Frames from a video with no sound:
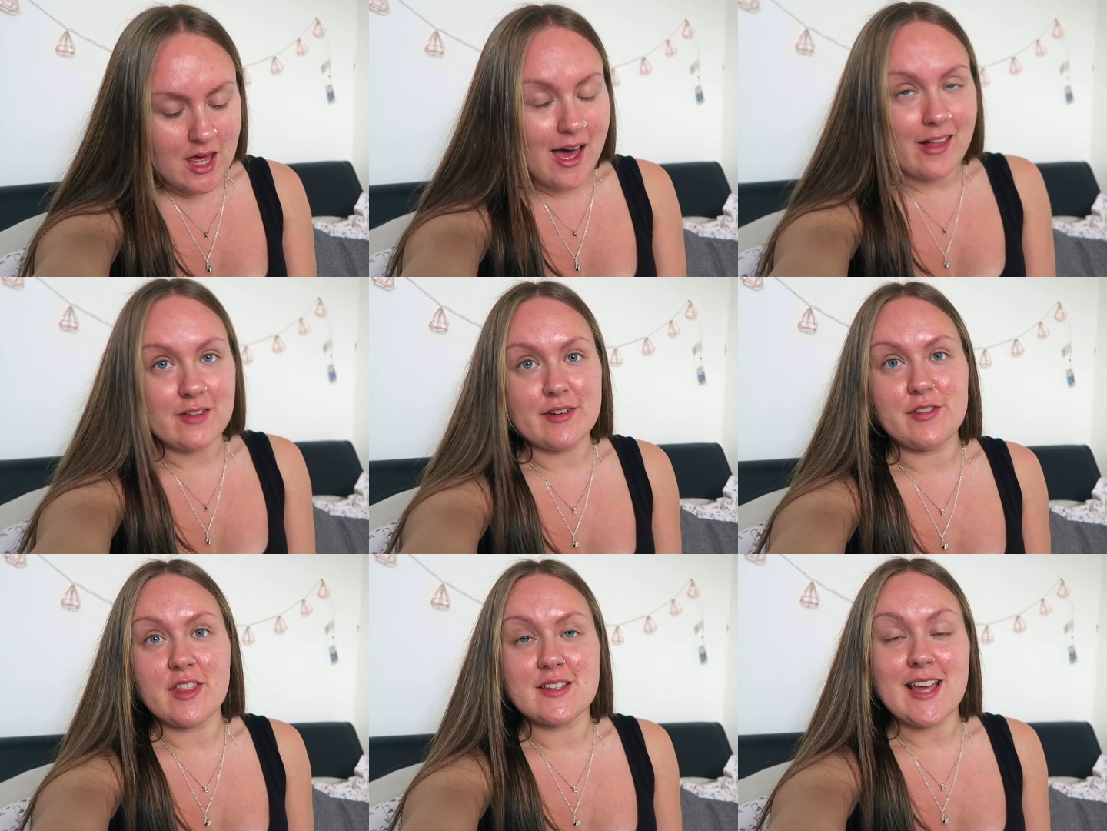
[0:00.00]
I love
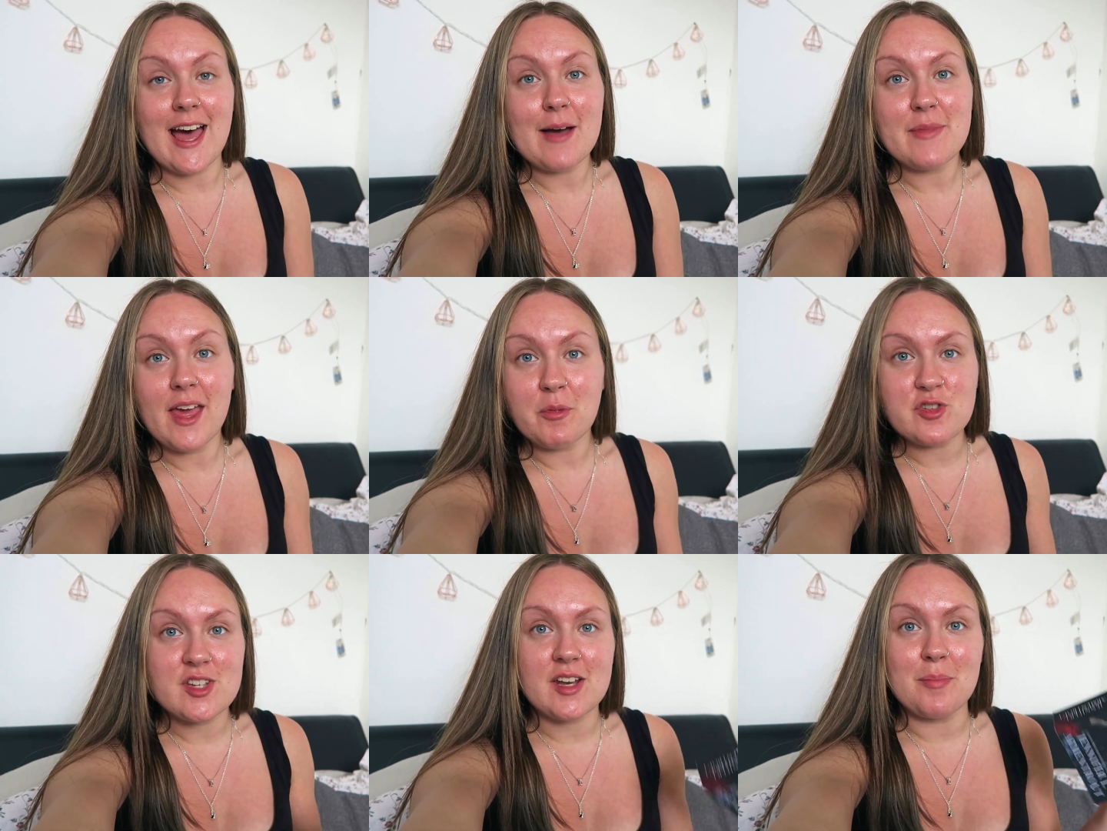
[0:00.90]
everything that's happening. We
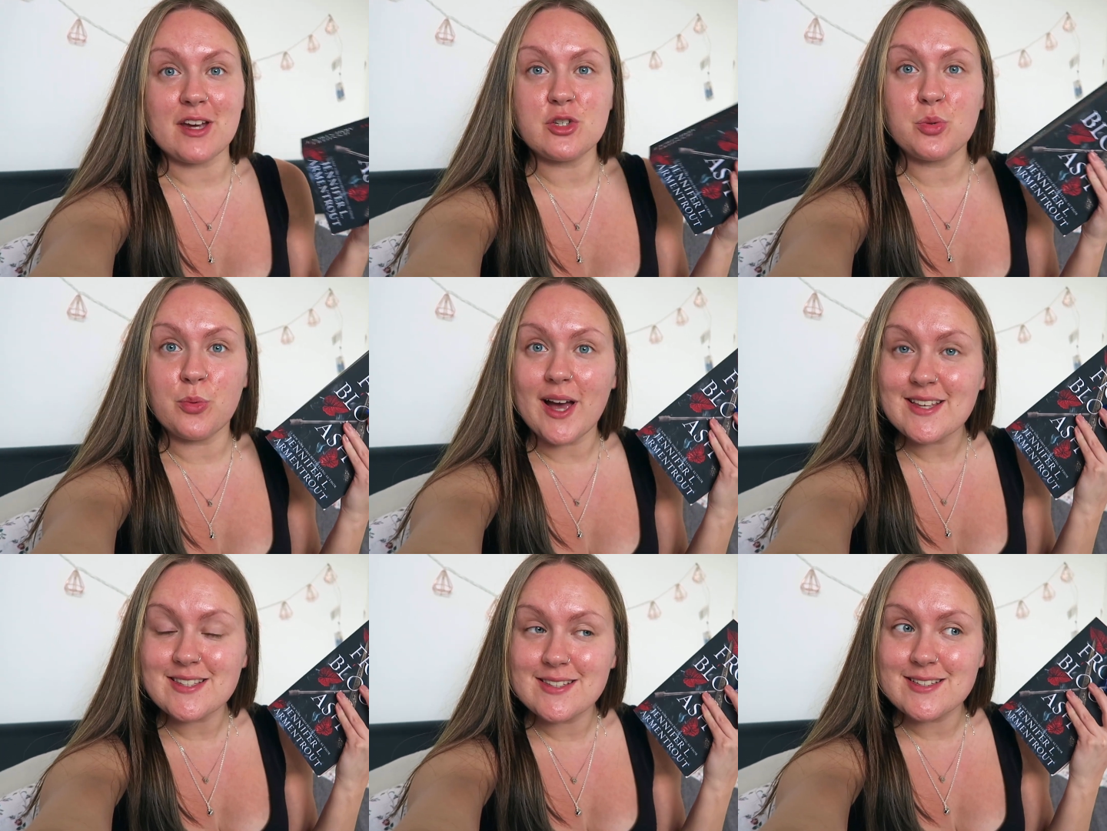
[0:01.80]
just had a big
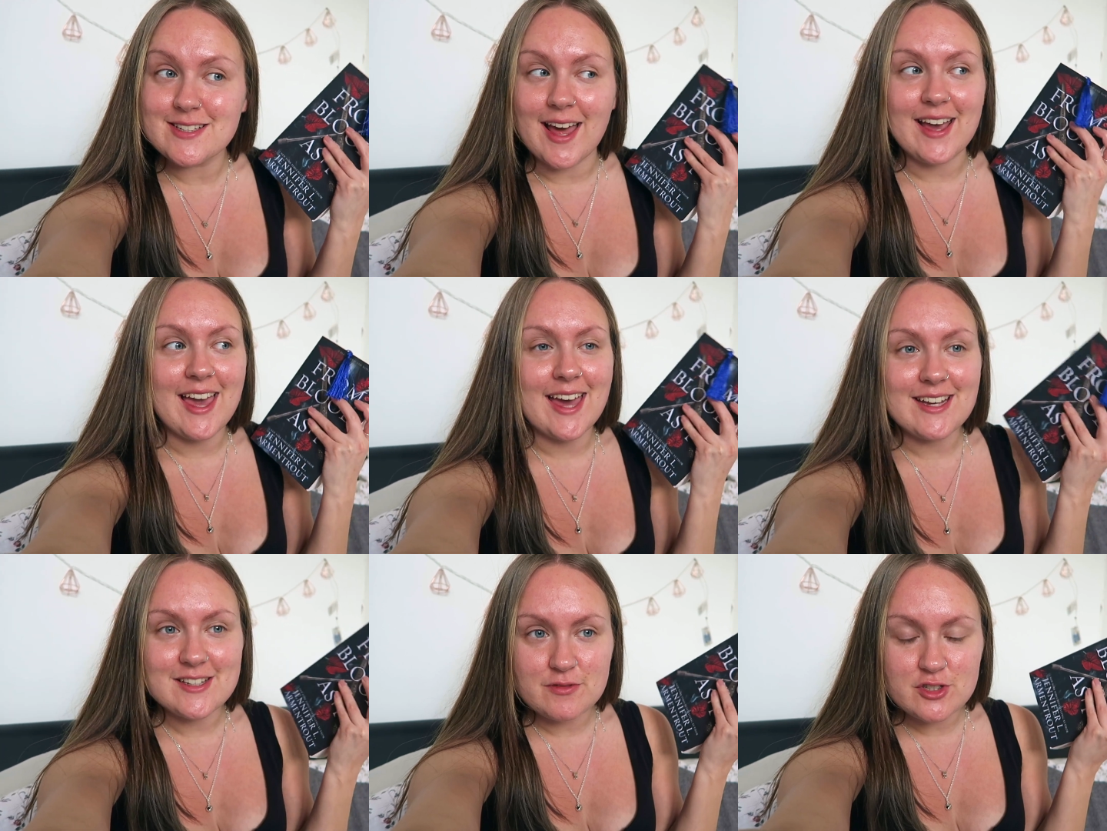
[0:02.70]
twist that I
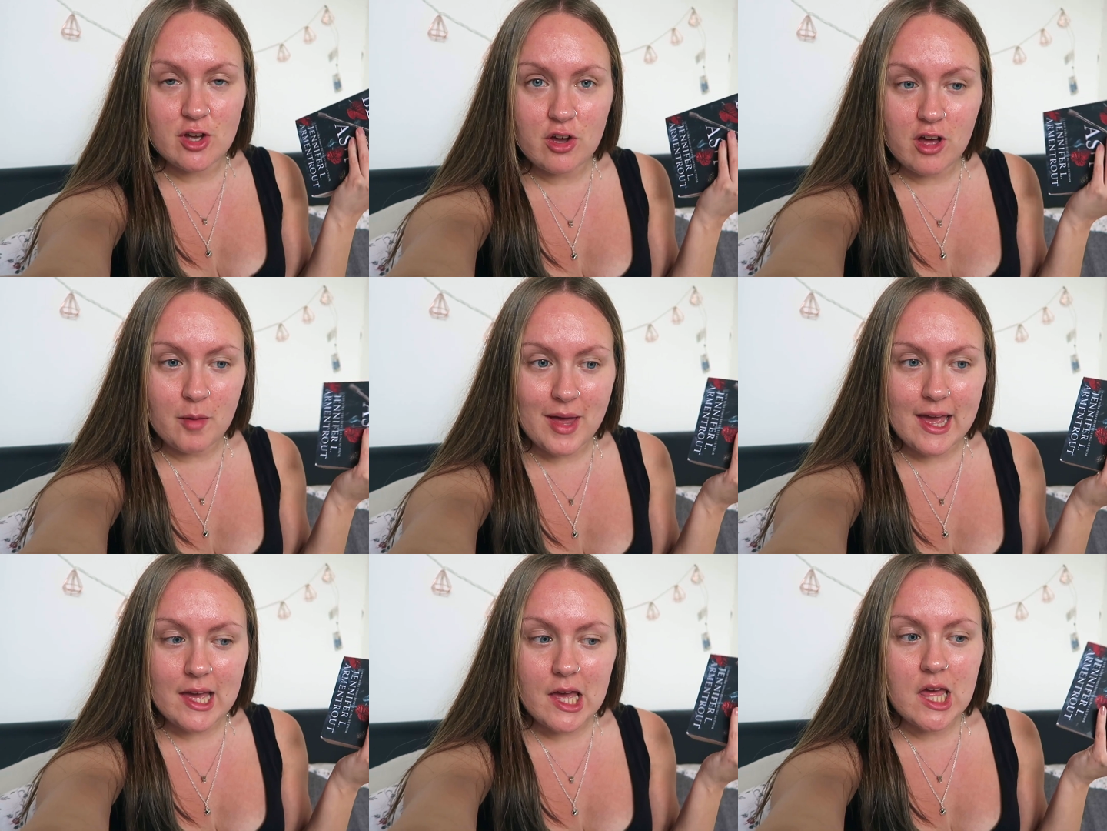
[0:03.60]
kind of saw
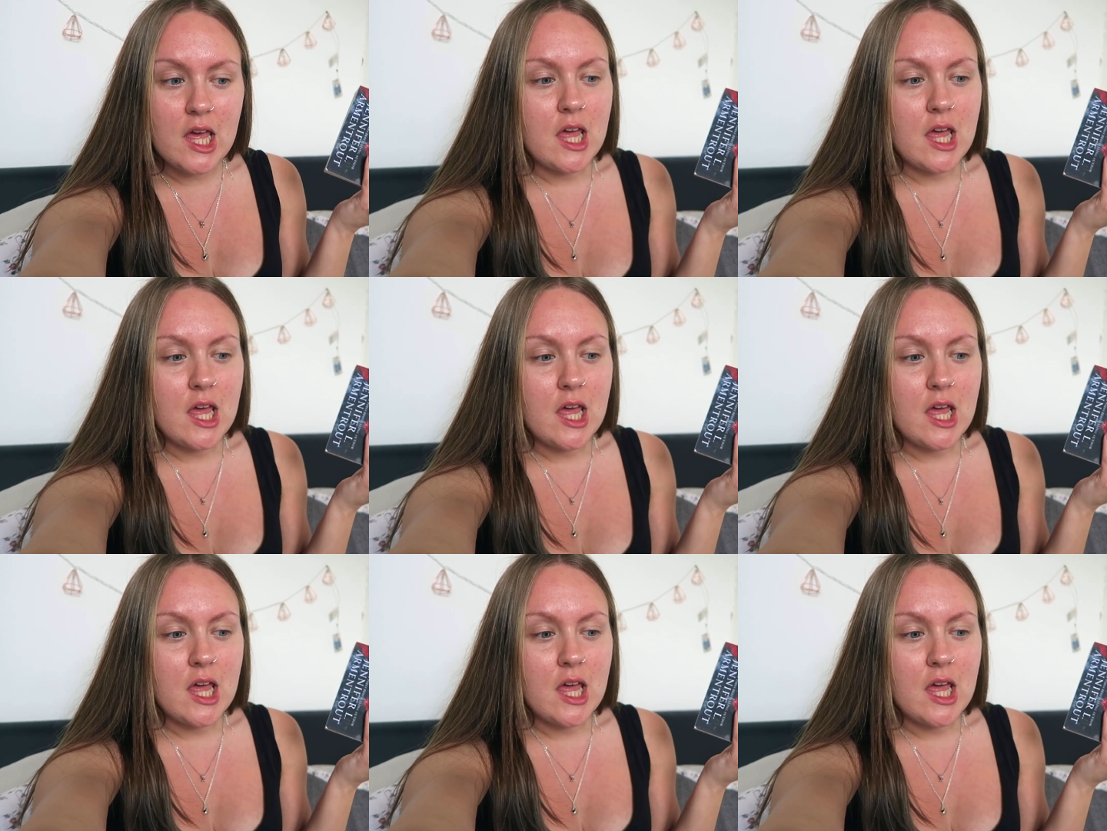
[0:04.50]
coming,